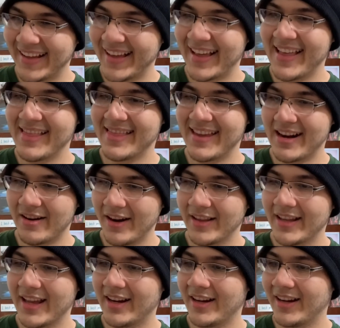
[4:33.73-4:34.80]
and their
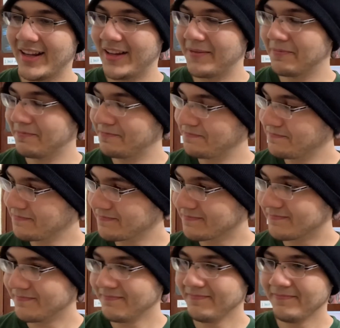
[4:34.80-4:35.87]
identity,
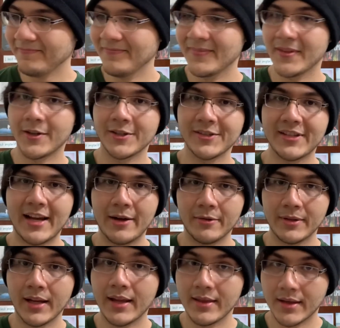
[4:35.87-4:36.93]
their sound,
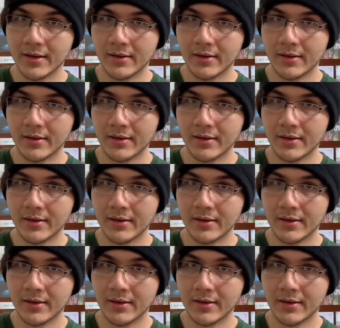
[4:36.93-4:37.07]
and their